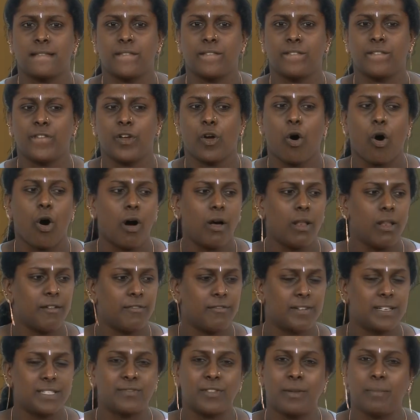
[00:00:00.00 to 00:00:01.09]
We all of
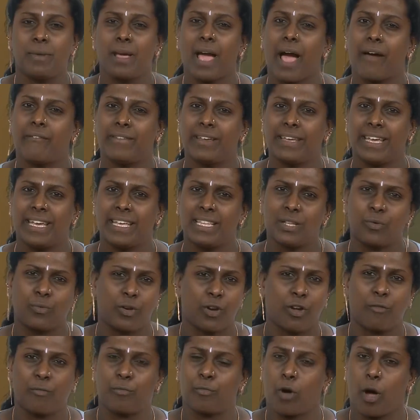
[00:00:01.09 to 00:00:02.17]
us will be having either one
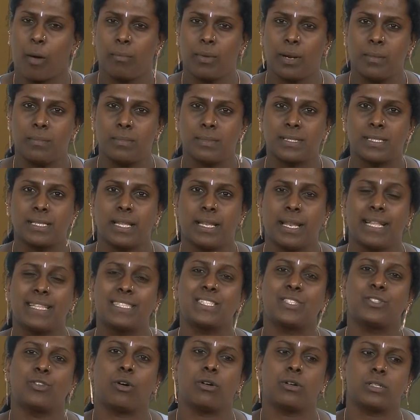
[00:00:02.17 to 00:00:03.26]
of problems.
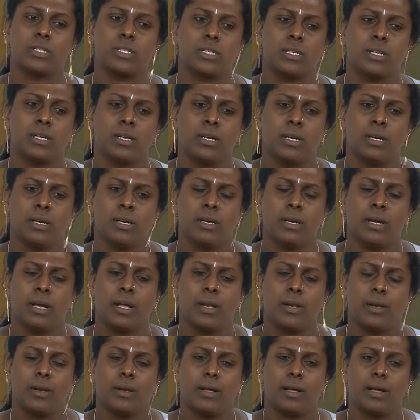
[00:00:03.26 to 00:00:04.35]
Let's not
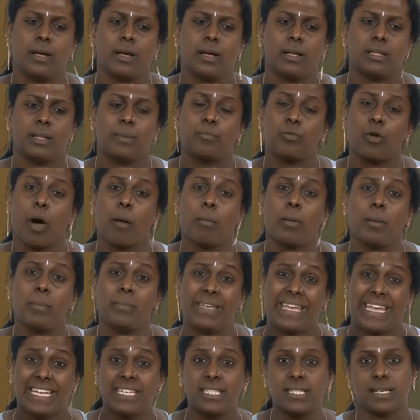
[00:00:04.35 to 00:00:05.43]
the problem
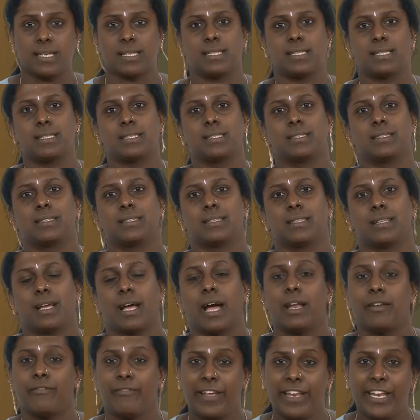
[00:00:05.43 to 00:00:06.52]
eat us,
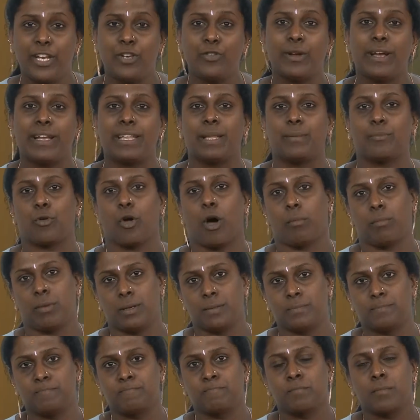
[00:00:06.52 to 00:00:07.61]
and we need to eat the
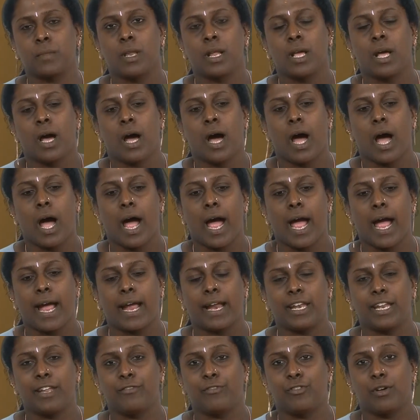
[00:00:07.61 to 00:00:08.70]
problem.
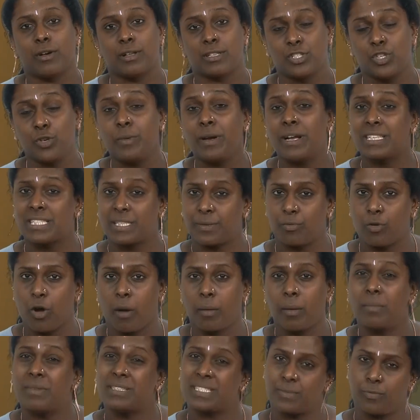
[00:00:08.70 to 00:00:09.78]
And if you're assuming it's a
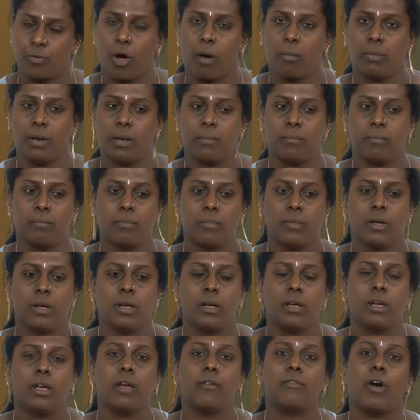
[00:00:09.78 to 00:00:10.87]
problem, it's a problem.
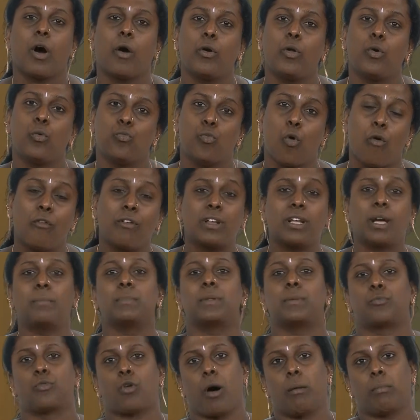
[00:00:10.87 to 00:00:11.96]
If how do you overcome the
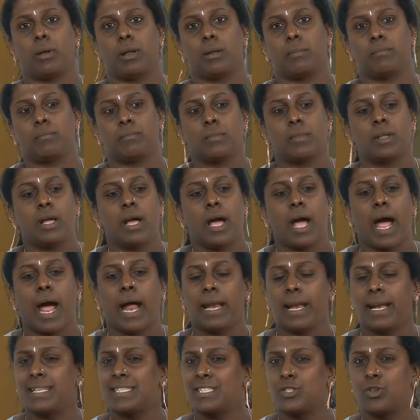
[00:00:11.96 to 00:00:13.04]
problem? And
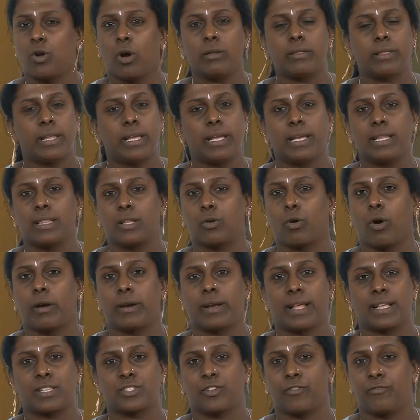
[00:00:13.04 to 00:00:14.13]
let's not think in the
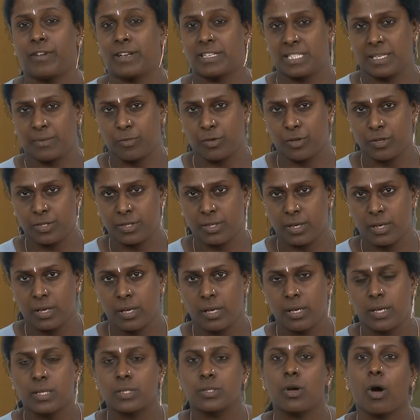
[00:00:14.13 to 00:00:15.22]
context of victimhood.
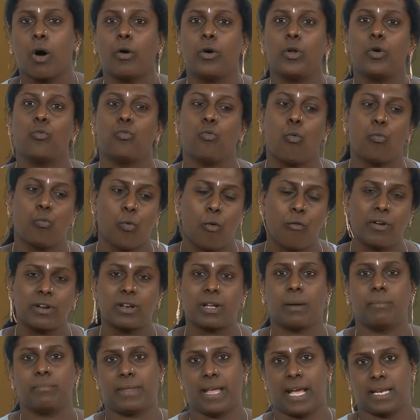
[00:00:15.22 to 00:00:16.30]
So how do you
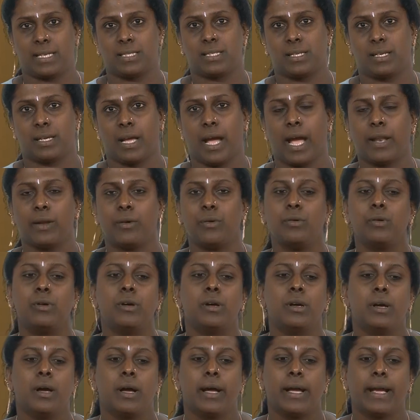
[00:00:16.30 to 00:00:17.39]
overcome that? I know
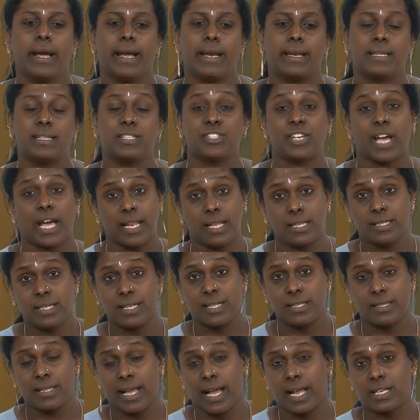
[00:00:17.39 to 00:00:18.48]
it is
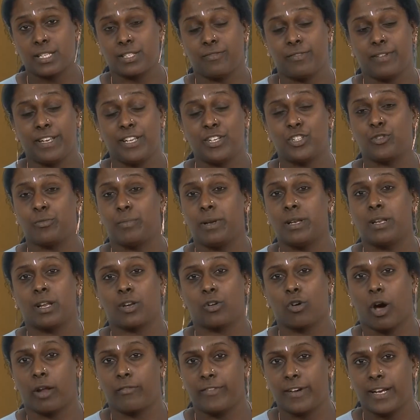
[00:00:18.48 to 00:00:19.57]
challenging that we need to build our
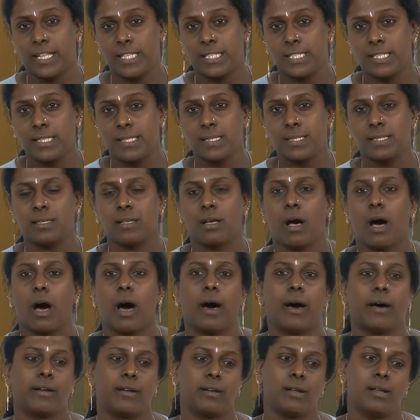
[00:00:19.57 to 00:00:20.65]
confidences,
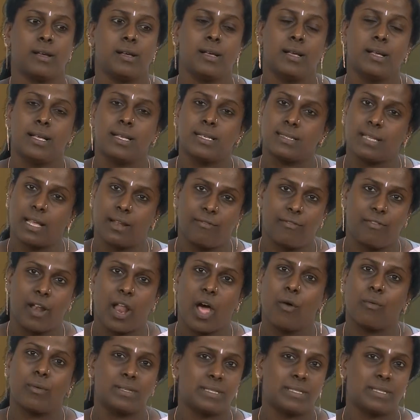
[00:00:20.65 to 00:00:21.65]
our self-love